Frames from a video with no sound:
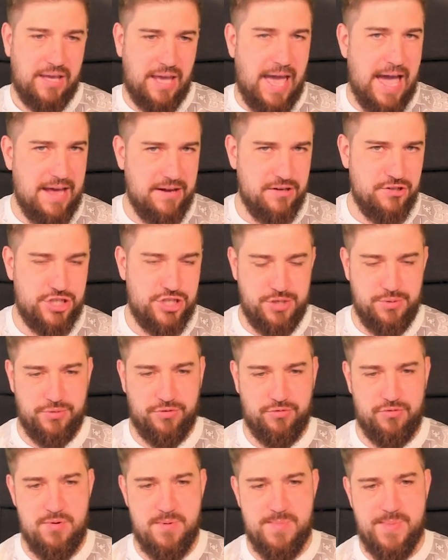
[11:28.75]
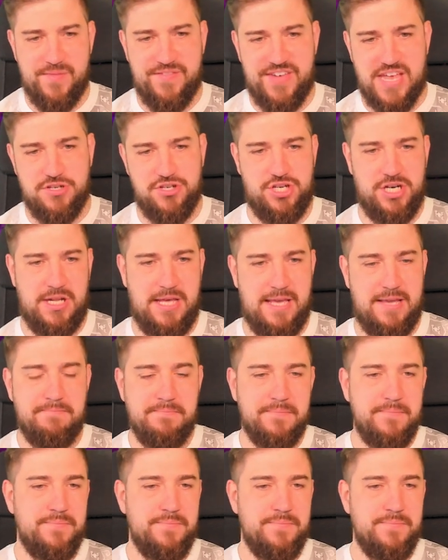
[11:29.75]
can chew through him eventually.